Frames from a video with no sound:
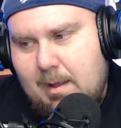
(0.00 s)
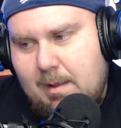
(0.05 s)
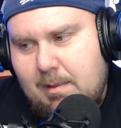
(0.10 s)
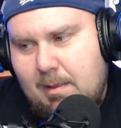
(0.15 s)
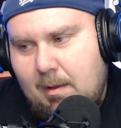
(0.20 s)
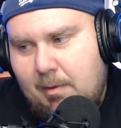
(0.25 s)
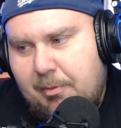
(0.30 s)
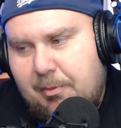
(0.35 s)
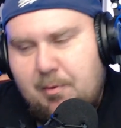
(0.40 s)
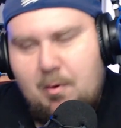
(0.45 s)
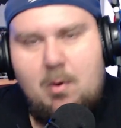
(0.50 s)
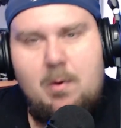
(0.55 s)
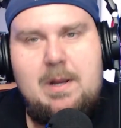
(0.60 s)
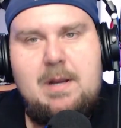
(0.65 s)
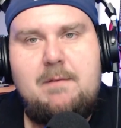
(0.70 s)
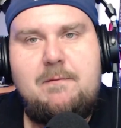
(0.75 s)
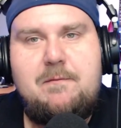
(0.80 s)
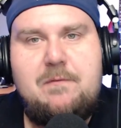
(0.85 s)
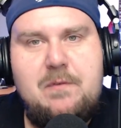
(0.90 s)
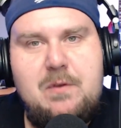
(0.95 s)
throw
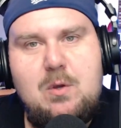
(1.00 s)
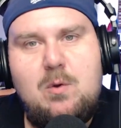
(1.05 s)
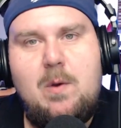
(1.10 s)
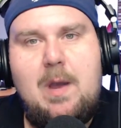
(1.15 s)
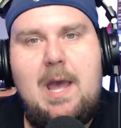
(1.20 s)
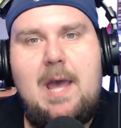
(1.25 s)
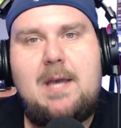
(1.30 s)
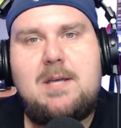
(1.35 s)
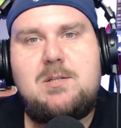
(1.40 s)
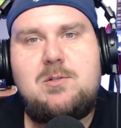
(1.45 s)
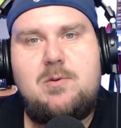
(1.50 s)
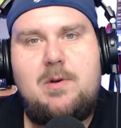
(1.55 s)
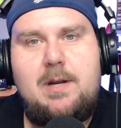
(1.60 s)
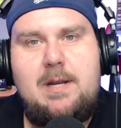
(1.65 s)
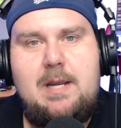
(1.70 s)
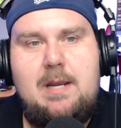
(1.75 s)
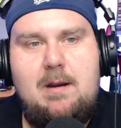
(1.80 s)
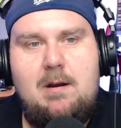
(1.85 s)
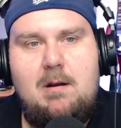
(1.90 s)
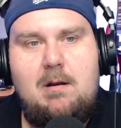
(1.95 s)
in a few extra
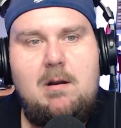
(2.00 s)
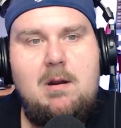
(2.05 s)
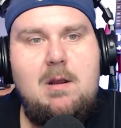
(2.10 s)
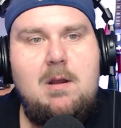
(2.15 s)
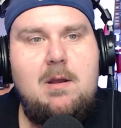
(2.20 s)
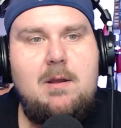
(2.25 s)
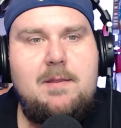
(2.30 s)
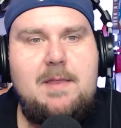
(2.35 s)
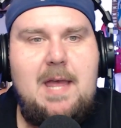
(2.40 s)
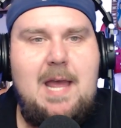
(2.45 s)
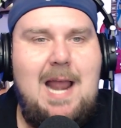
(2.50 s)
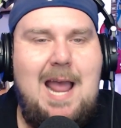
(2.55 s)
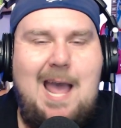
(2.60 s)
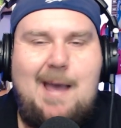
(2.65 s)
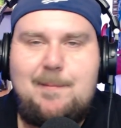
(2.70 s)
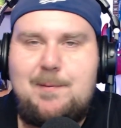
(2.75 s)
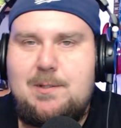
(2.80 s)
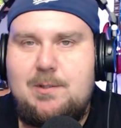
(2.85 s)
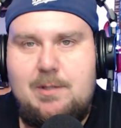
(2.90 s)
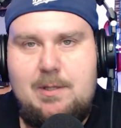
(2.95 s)
here that
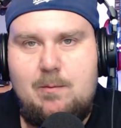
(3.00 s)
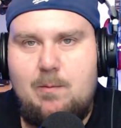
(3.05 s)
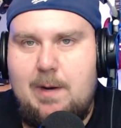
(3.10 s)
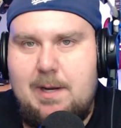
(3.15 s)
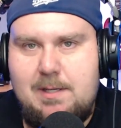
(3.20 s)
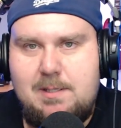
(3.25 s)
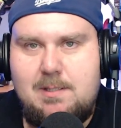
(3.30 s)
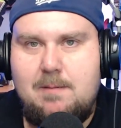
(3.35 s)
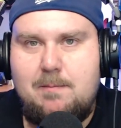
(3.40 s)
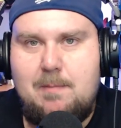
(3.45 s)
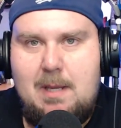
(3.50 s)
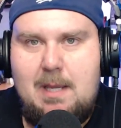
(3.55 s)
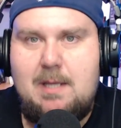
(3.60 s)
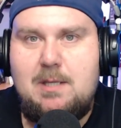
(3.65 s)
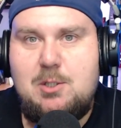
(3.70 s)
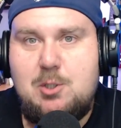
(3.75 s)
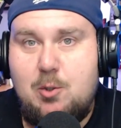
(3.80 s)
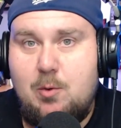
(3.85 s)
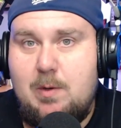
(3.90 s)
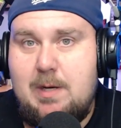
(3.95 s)
absolutely raise some
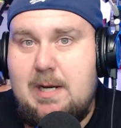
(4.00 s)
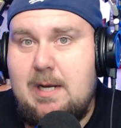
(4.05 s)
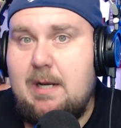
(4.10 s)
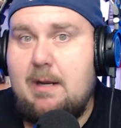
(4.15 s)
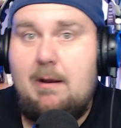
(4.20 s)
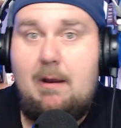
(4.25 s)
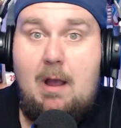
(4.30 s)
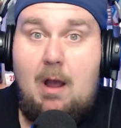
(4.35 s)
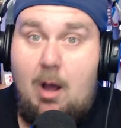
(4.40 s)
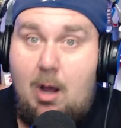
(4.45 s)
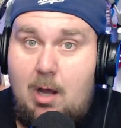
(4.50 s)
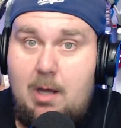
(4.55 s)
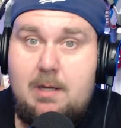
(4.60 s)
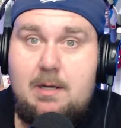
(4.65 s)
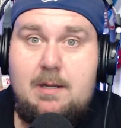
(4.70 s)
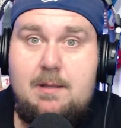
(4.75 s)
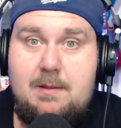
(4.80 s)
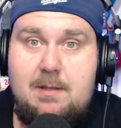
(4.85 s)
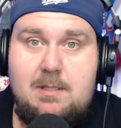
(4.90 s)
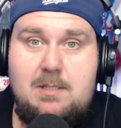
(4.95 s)
intrigue
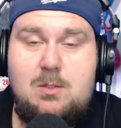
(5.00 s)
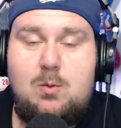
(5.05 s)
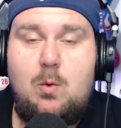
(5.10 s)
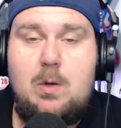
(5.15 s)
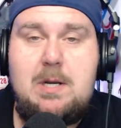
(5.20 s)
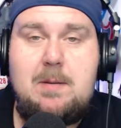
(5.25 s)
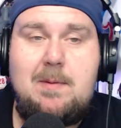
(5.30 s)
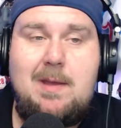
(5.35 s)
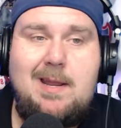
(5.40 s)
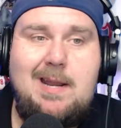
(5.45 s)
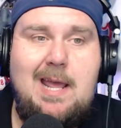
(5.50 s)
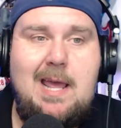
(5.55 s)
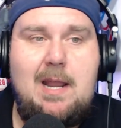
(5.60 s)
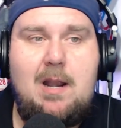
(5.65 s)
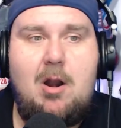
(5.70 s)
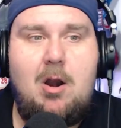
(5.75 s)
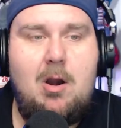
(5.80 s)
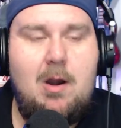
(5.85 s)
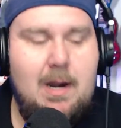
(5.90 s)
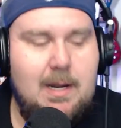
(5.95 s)
on this 20-man NRI